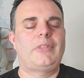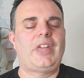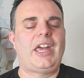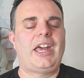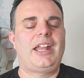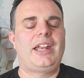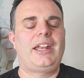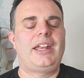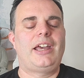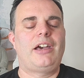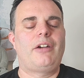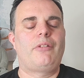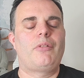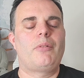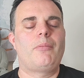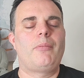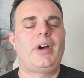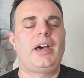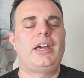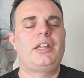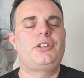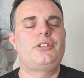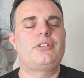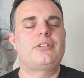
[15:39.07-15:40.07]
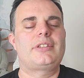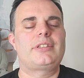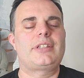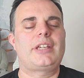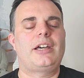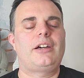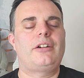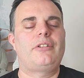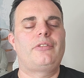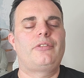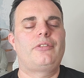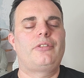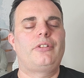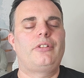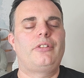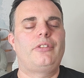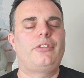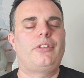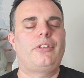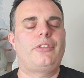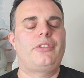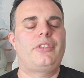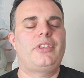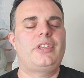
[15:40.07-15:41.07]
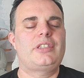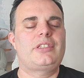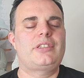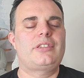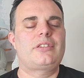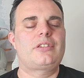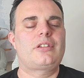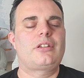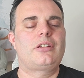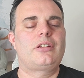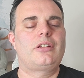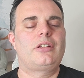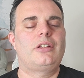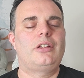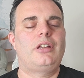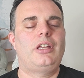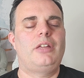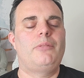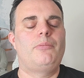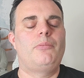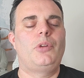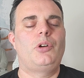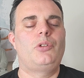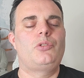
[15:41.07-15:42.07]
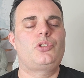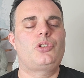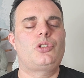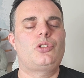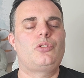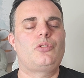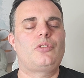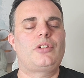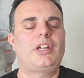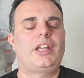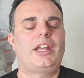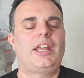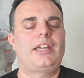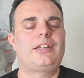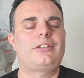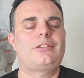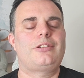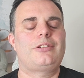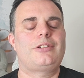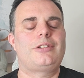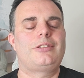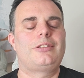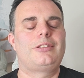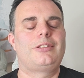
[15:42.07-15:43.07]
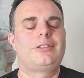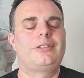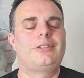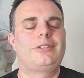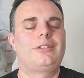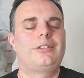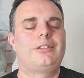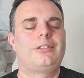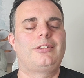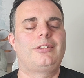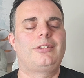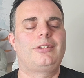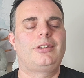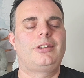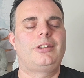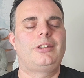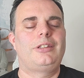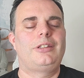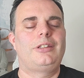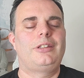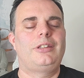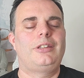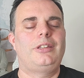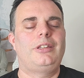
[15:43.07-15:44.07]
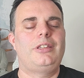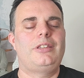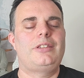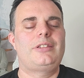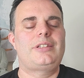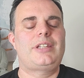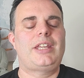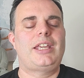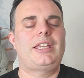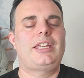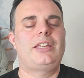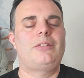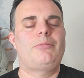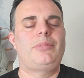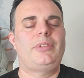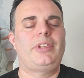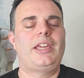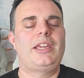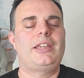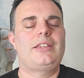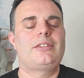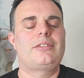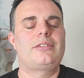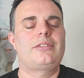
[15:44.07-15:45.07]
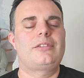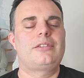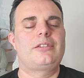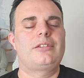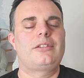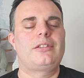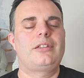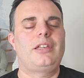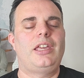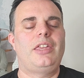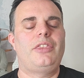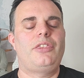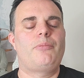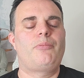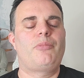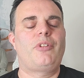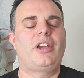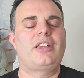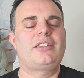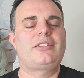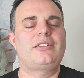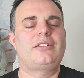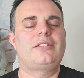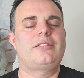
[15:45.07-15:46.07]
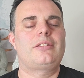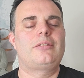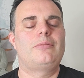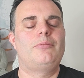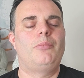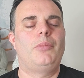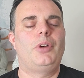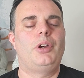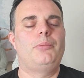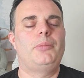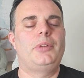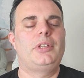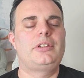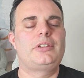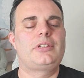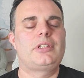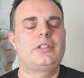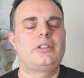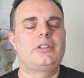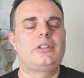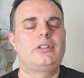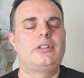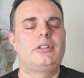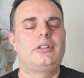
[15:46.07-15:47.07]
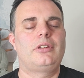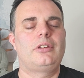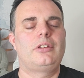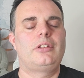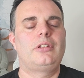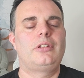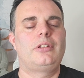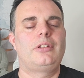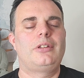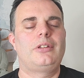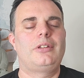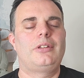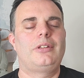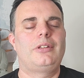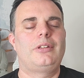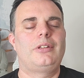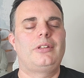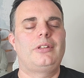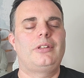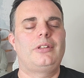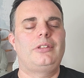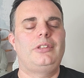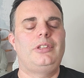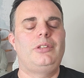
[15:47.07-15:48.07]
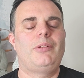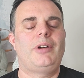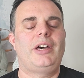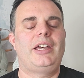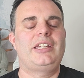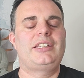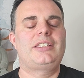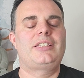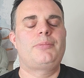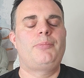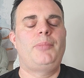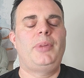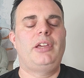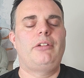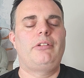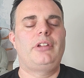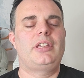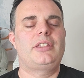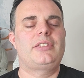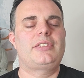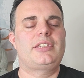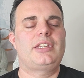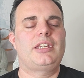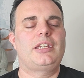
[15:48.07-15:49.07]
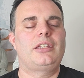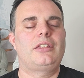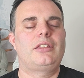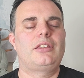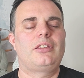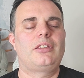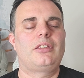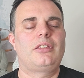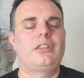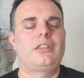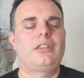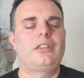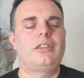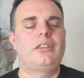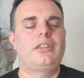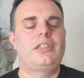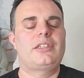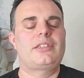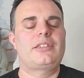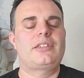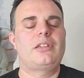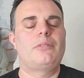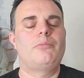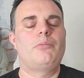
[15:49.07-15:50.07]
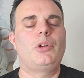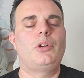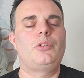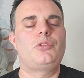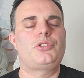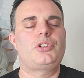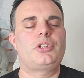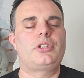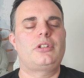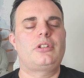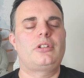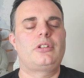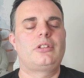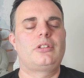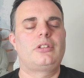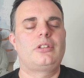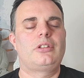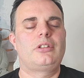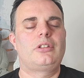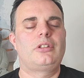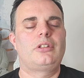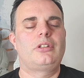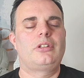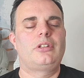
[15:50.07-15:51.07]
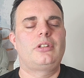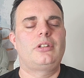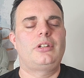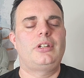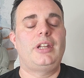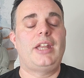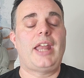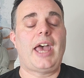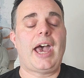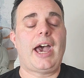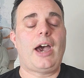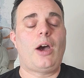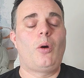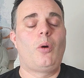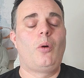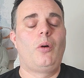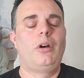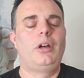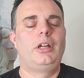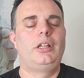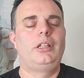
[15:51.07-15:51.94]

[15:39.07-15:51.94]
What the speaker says: And now remind yourself that this emotional connection is taking place in the present moment. You are experiencing this emotion now.